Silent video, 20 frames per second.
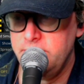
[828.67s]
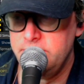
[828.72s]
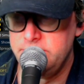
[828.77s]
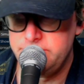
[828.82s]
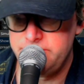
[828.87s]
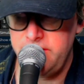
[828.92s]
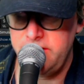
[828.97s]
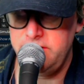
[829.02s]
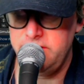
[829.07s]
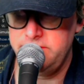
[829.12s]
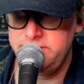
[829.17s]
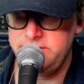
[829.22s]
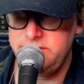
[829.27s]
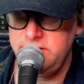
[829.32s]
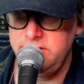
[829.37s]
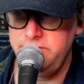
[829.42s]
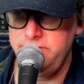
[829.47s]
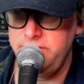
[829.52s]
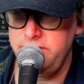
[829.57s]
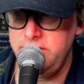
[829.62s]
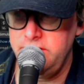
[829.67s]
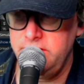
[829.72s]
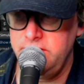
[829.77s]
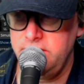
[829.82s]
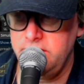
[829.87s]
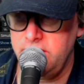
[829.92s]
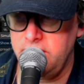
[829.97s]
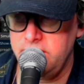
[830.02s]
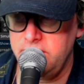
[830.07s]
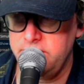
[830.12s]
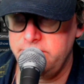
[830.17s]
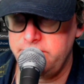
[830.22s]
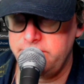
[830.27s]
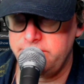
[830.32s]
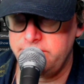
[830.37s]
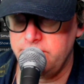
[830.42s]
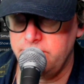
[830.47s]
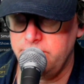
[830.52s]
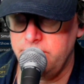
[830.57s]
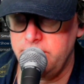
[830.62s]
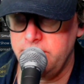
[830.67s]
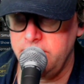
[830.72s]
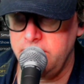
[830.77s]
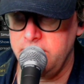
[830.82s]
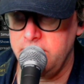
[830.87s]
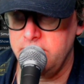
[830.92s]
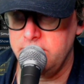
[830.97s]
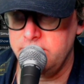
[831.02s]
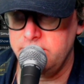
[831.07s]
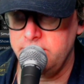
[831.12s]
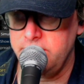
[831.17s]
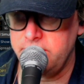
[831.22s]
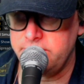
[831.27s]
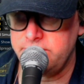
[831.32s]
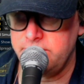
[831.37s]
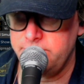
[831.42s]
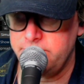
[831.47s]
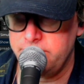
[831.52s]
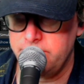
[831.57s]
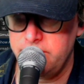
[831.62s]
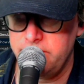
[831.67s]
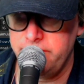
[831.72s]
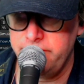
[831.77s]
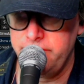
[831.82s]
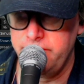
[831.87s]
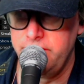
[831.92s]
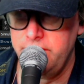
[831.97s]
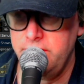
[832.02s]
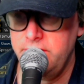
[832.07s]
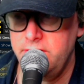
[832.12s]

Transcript: Trader TV. I just don't want to get like some sort of